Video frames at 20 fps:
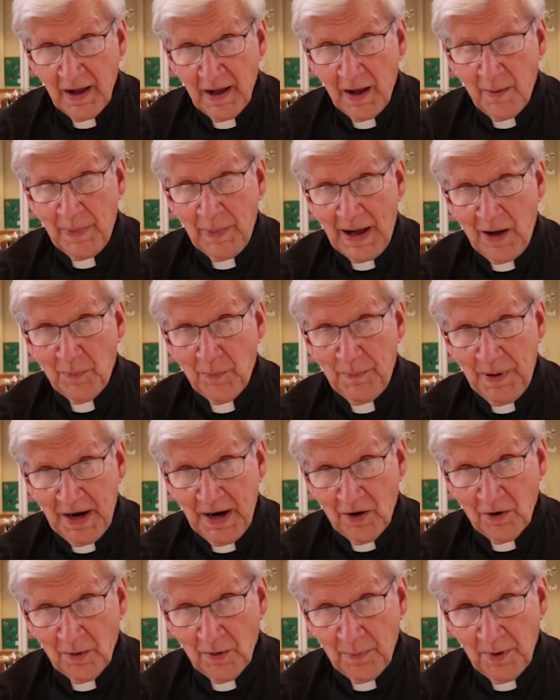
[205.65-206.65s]
About
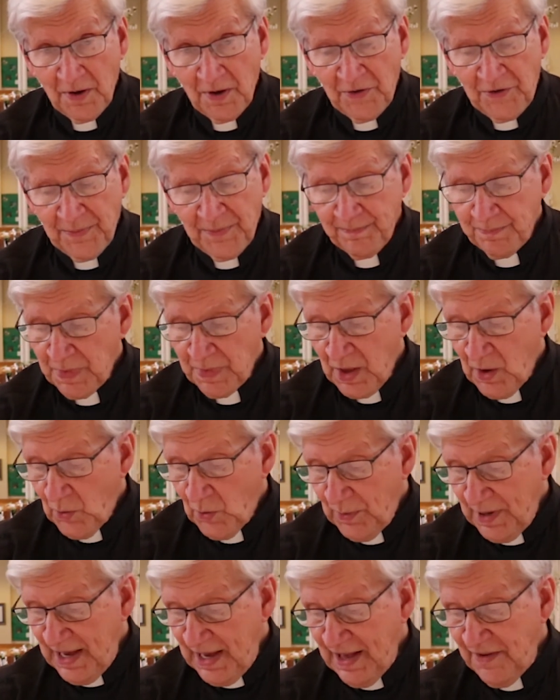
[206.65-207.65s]
parables.
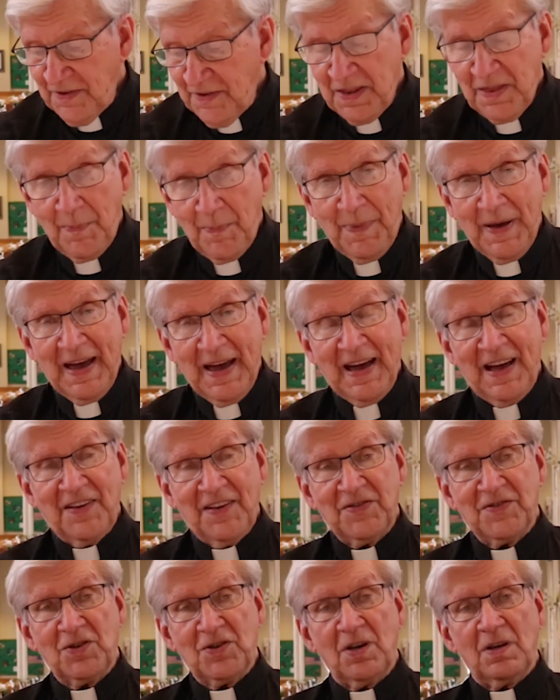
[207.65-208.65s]
We have in the
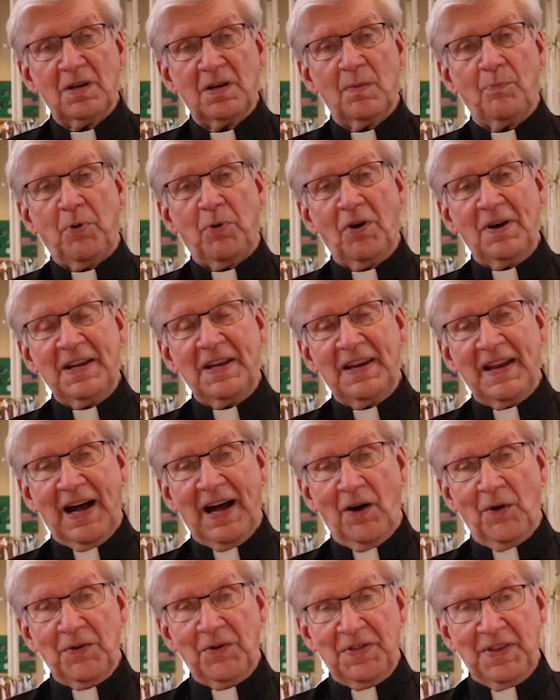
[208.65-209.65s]
past pointed
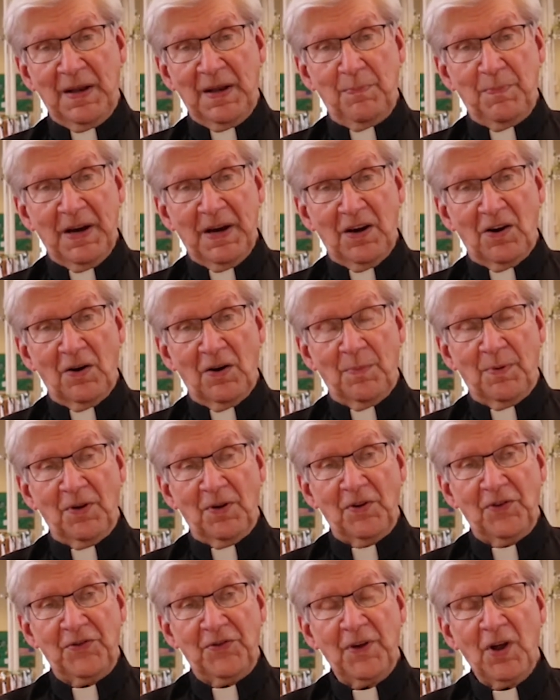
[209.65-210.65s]
out that
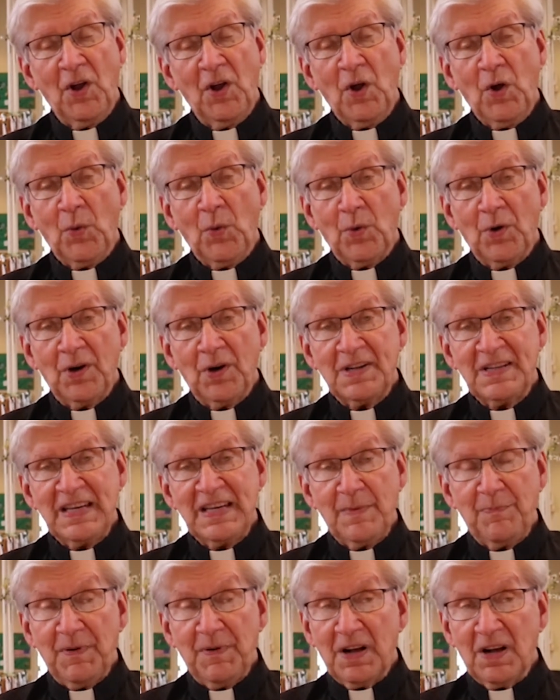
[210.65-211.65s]
parables were
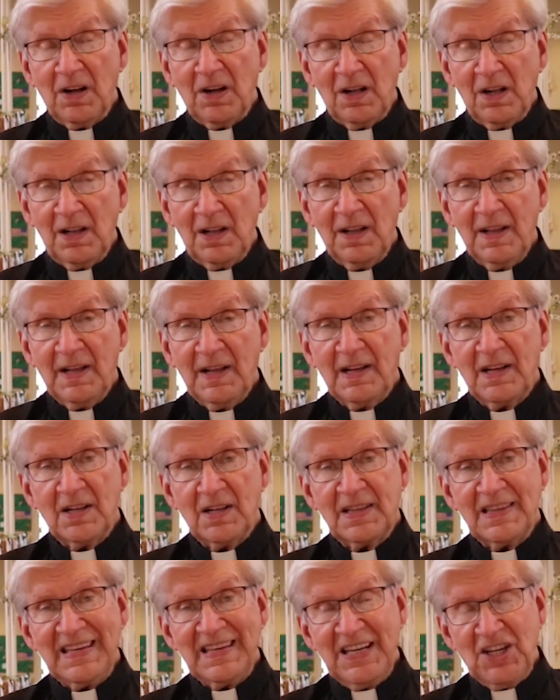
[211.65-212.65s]

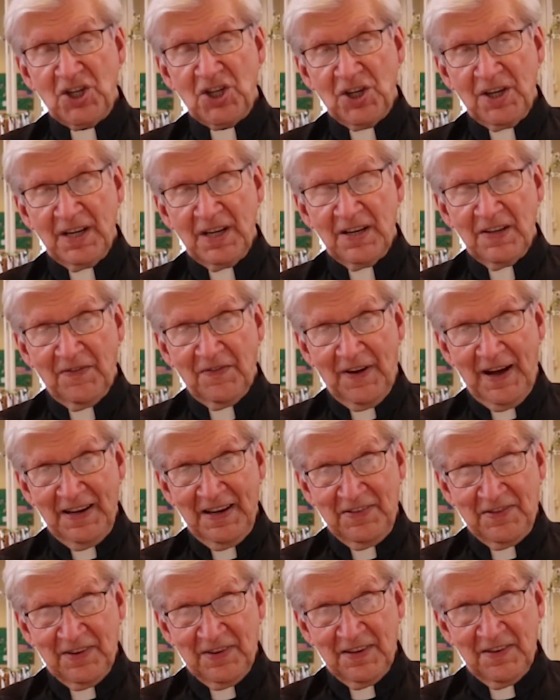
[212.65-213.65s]
typical teaching
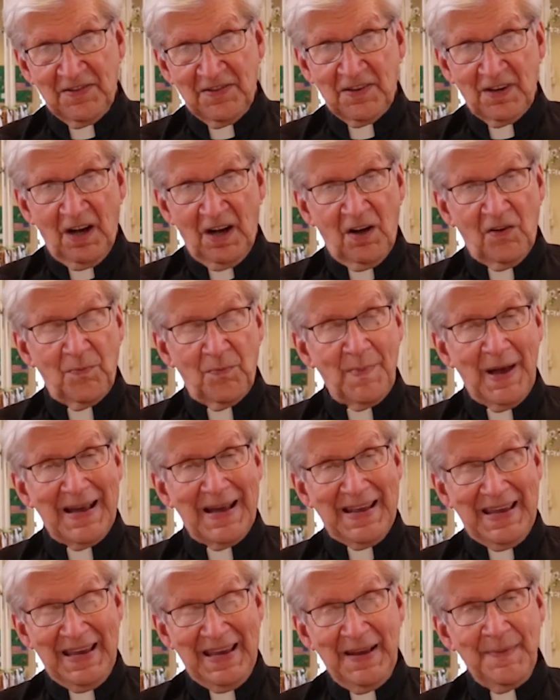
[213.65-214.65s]
devices of
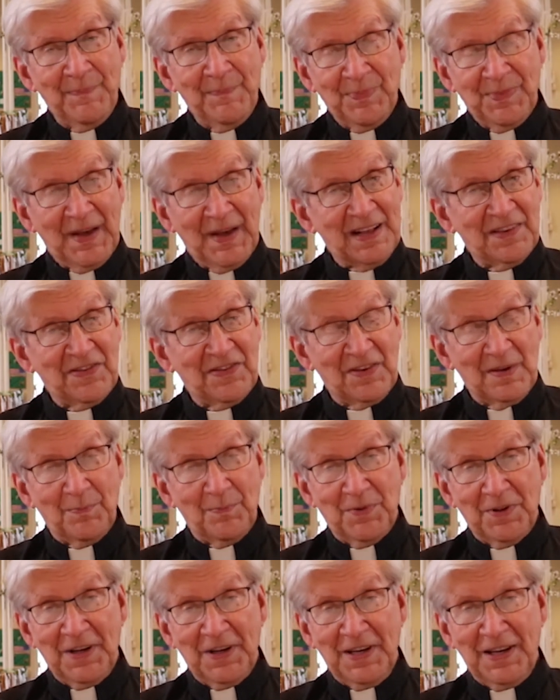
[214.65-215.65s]
many, not
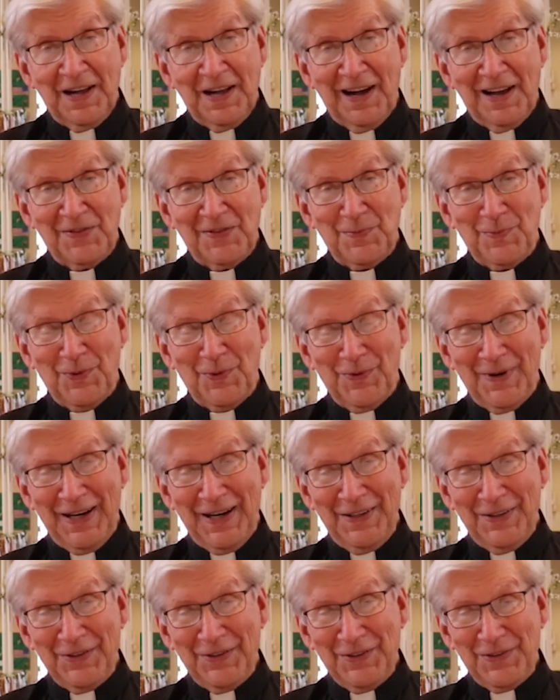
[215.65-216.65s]
simply gospel
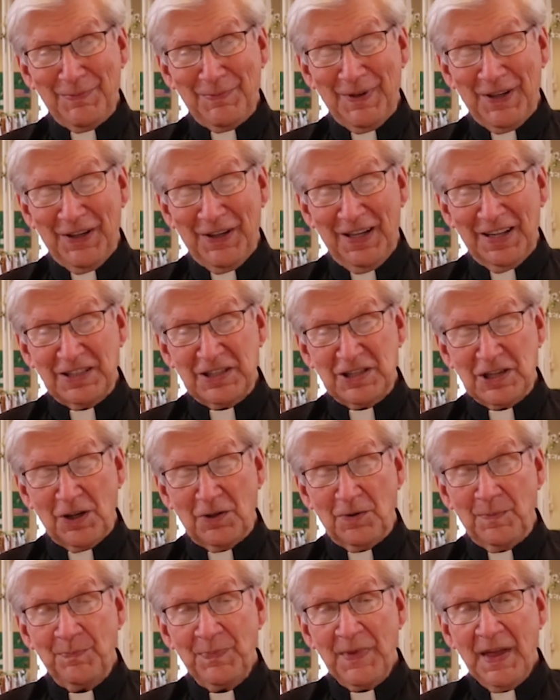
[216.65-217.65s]
writers, but
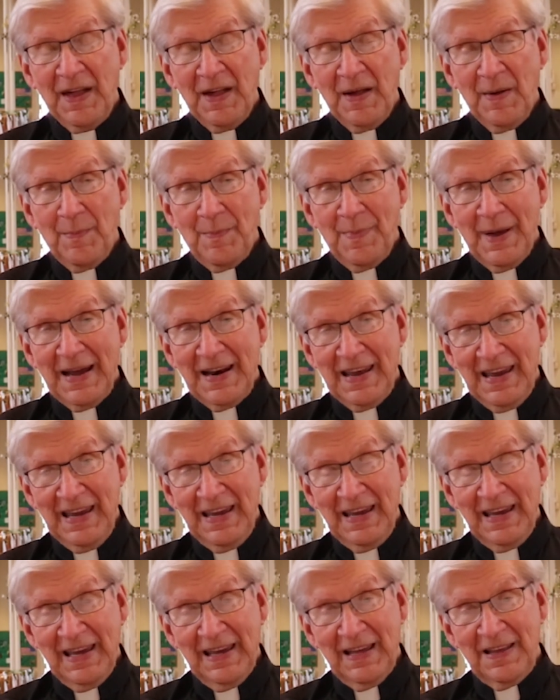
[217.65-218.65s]
also
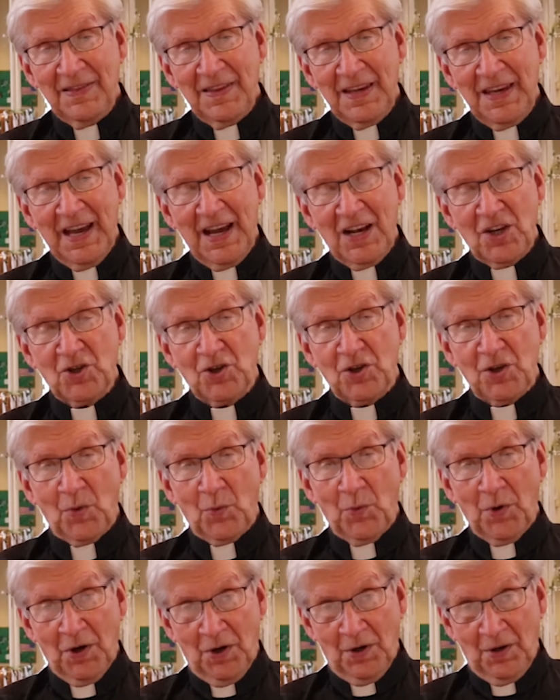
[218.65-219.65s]
many in the
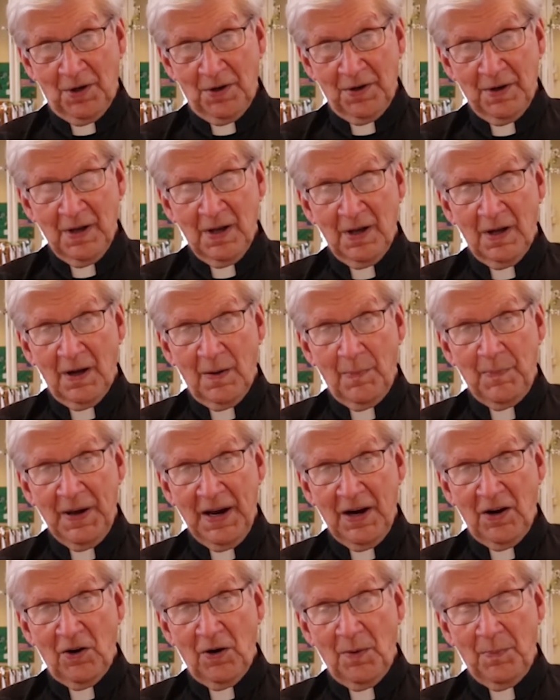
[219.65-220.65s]
ancient world. A
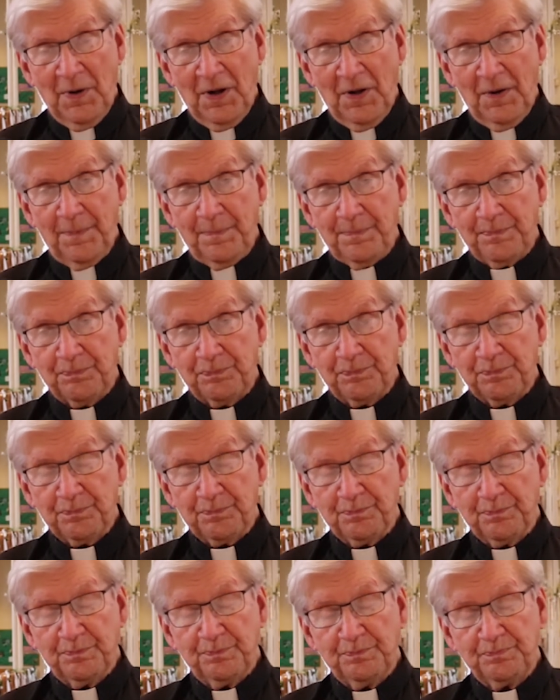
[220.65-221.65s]
parable,
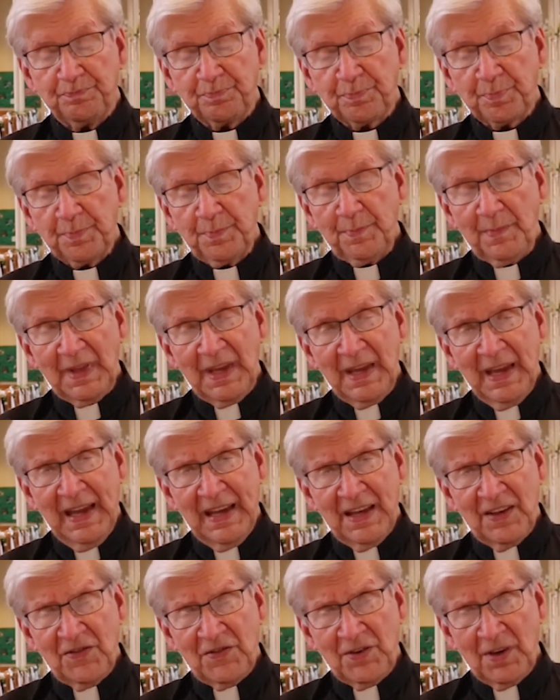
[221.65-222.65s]

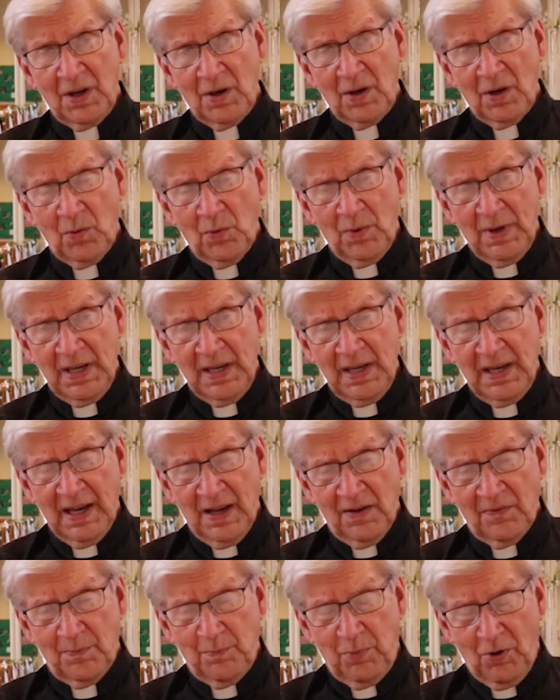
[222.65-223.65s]
as we
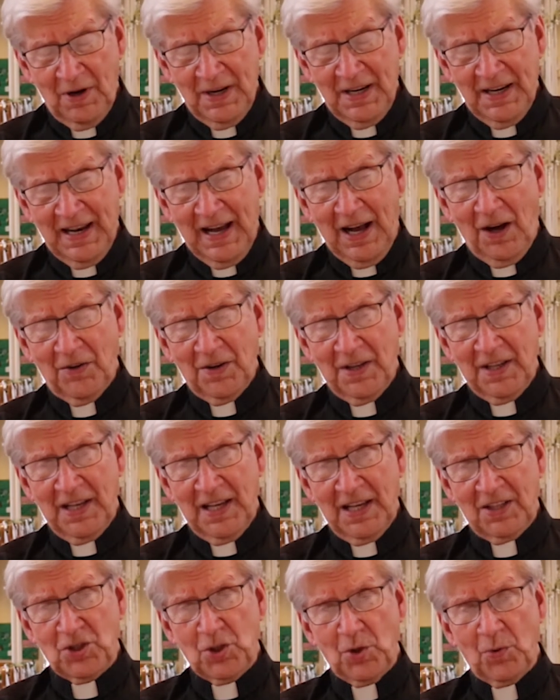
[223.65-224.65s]
have pointed out and
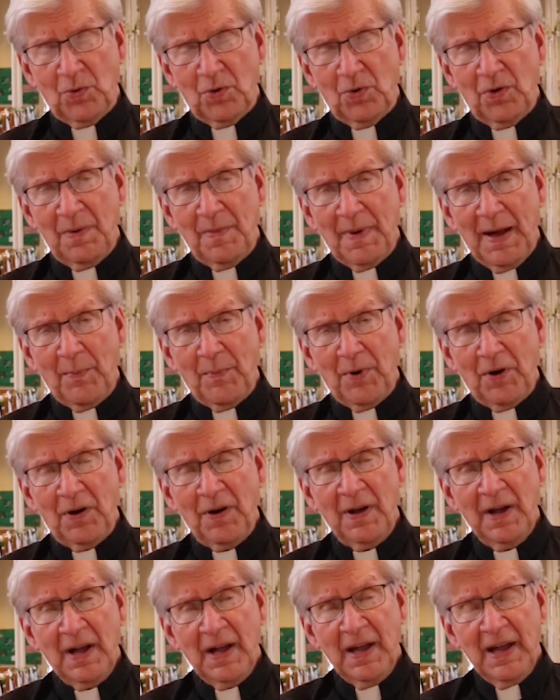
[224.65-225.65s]
that you will remember,
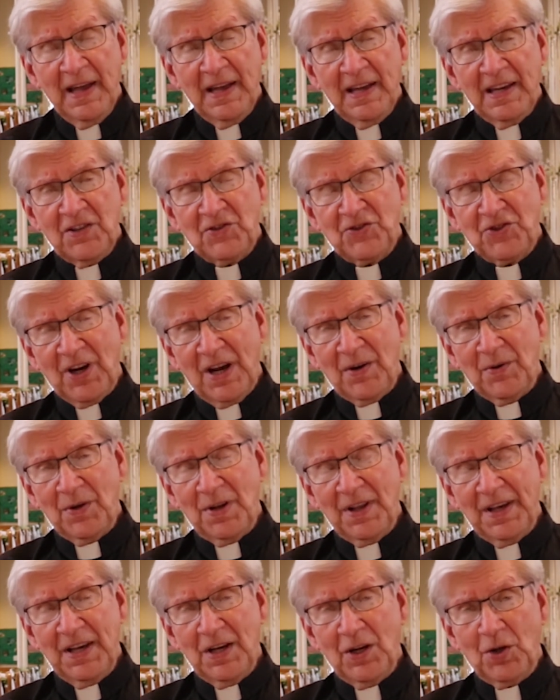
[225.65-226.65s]
is
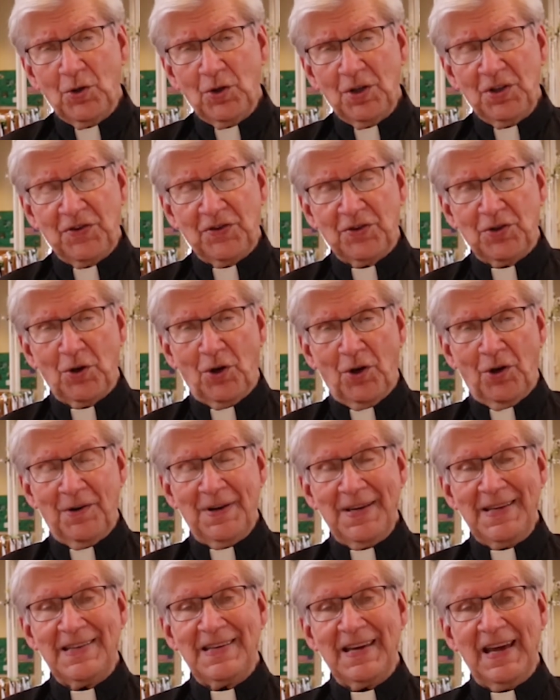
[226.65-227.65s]
generally a good
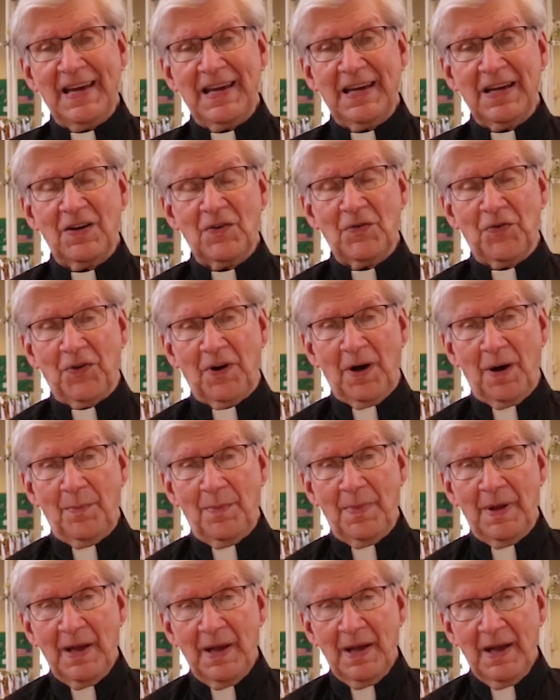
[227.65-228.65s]
story taken
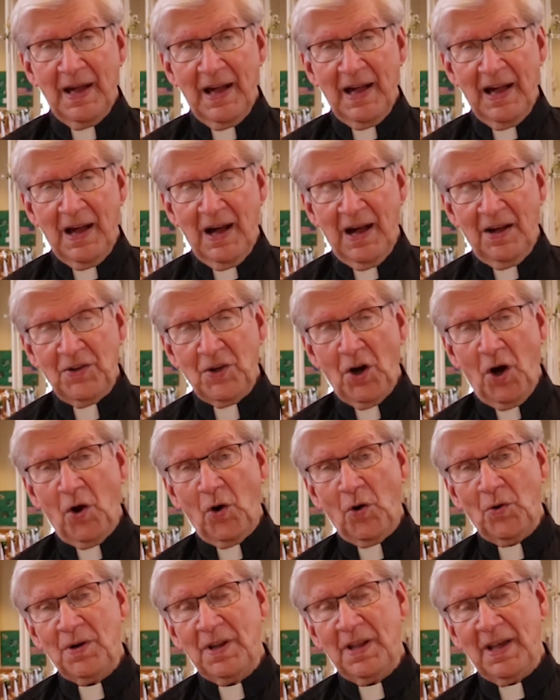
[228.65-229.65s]
from a
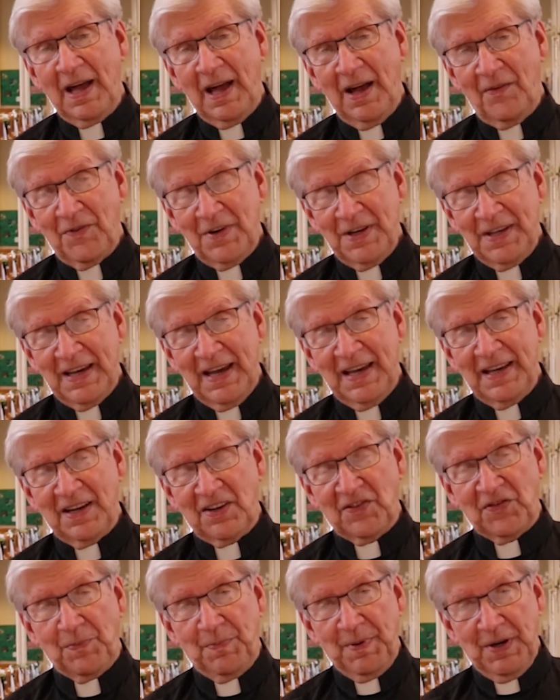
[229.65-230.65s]
known everyday
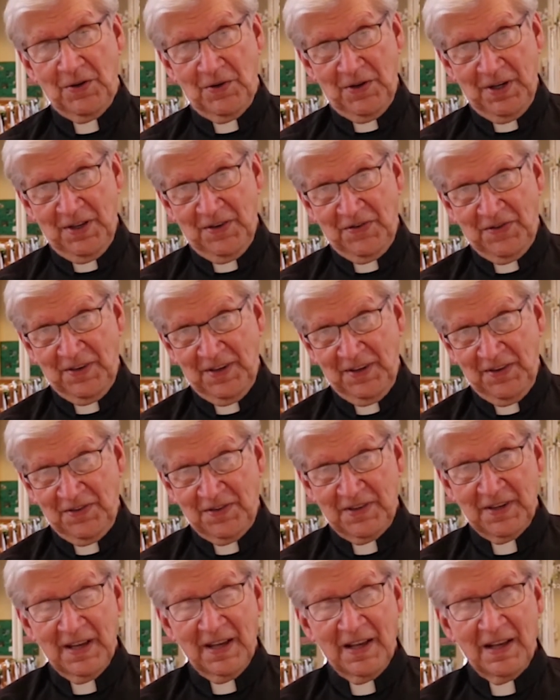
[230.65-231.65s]

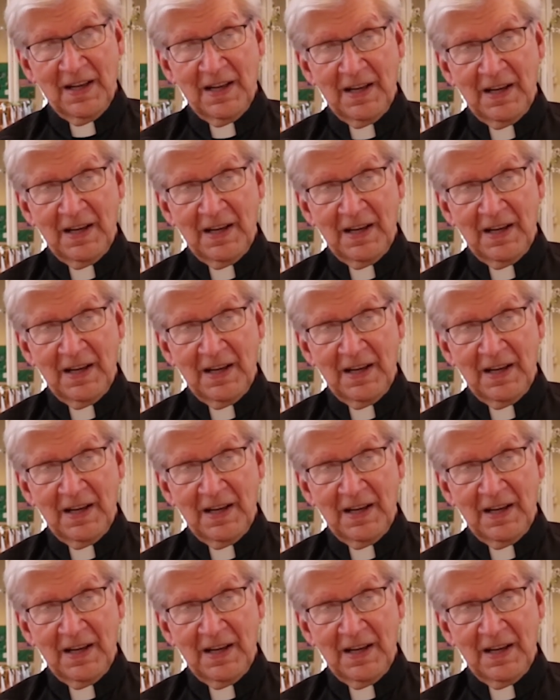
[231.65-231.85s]
experiences.